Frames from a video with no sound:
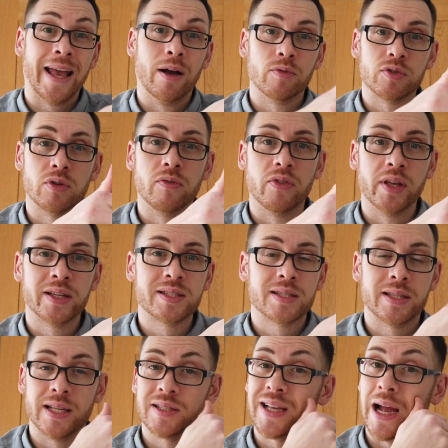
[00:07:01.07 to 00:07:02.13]
out of
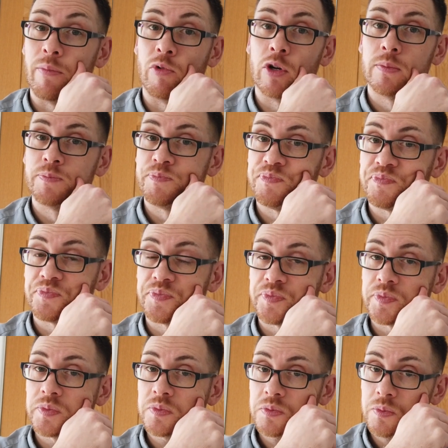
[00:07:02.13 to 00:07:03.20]
this camera.
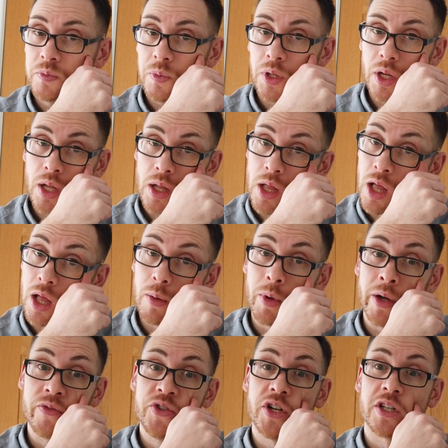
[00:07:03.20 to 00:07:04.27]

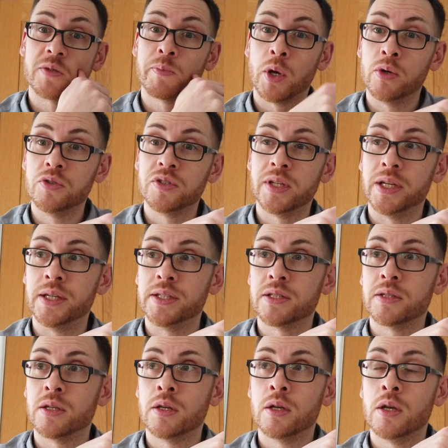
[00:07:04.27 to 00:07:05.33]
I've just posted
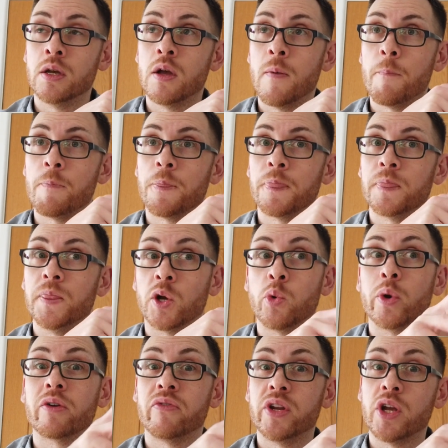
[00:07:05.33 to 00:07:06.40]
the
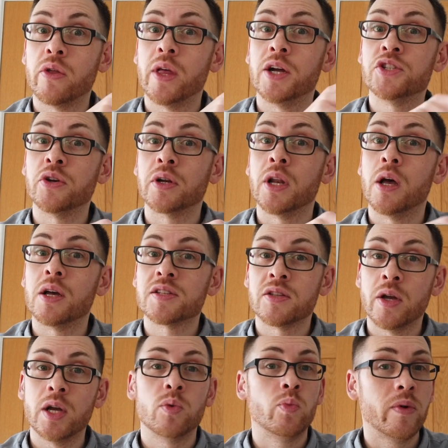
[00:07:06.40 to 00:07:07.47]
quick video that I took last
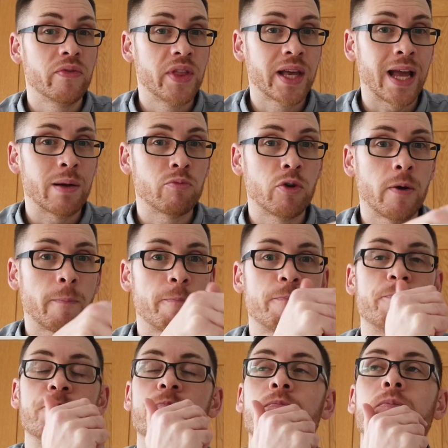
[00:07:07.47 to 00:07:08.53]
night with the camera,
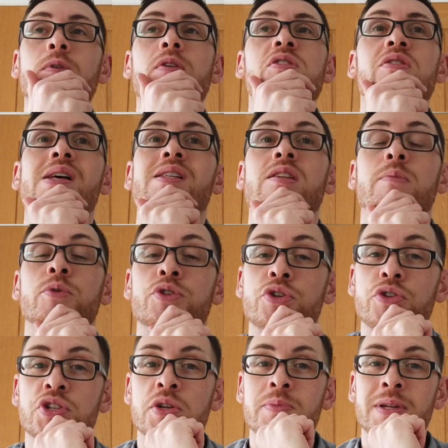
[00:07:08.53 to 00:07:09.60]
so that's up on
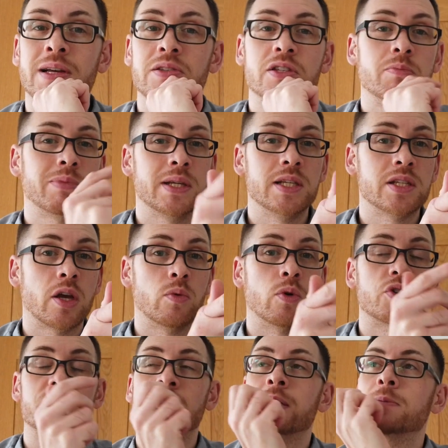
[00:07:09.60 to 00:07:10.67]
YouTube now, so please go
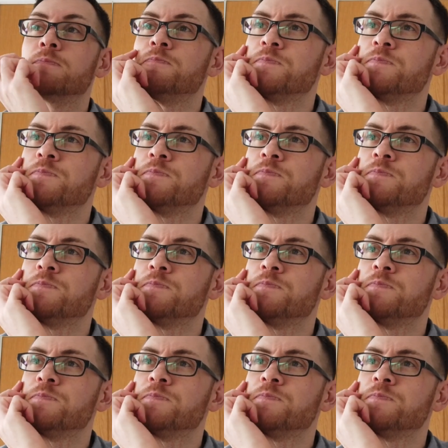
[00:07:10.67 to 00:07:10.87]
watch that.